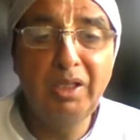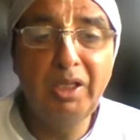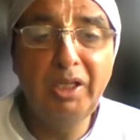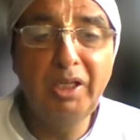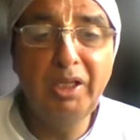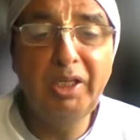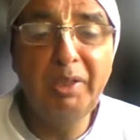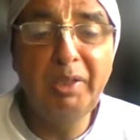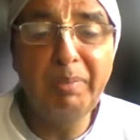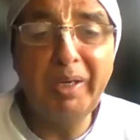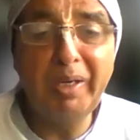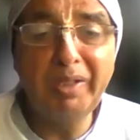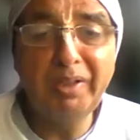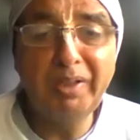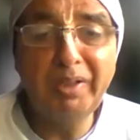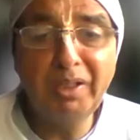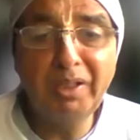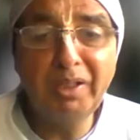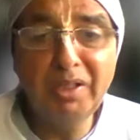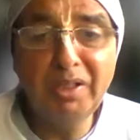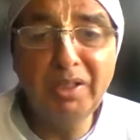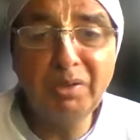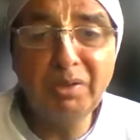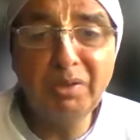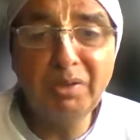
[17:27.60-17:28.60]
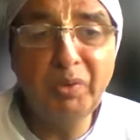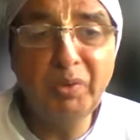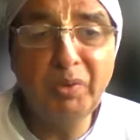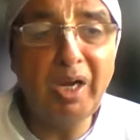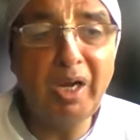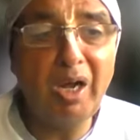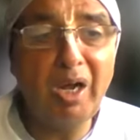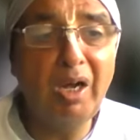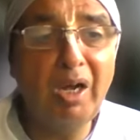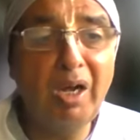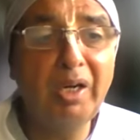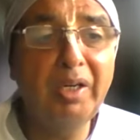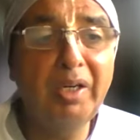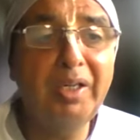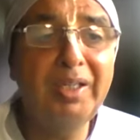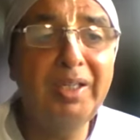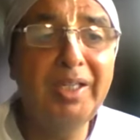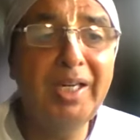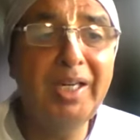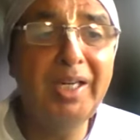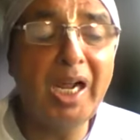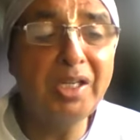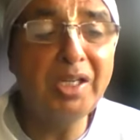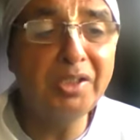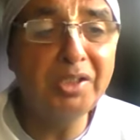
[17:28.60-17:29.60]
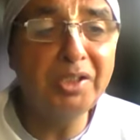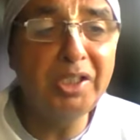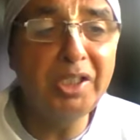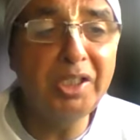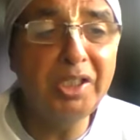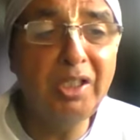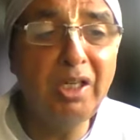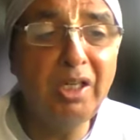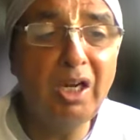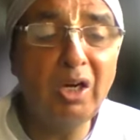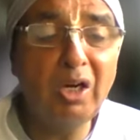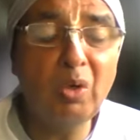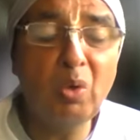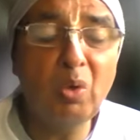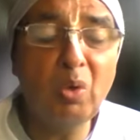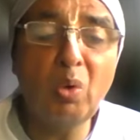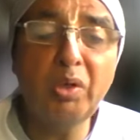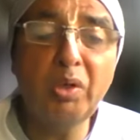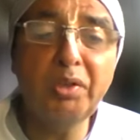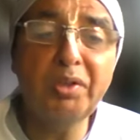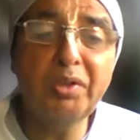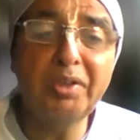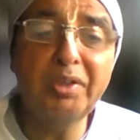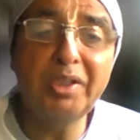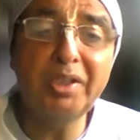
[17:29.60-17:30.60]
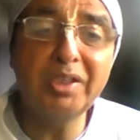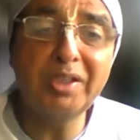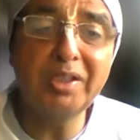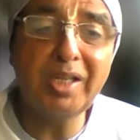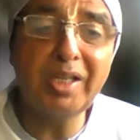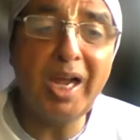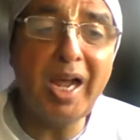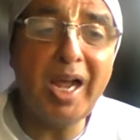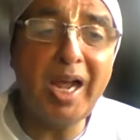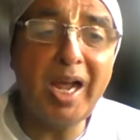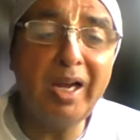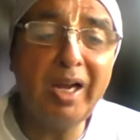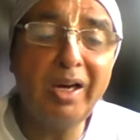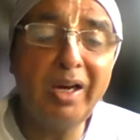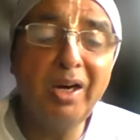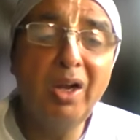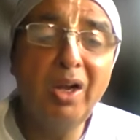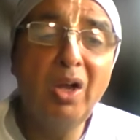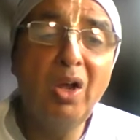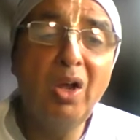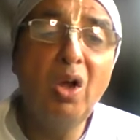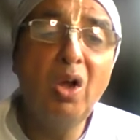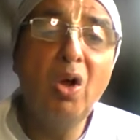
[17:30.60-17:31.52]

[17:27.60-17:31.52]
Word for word: Independence, we are dancing according to the desire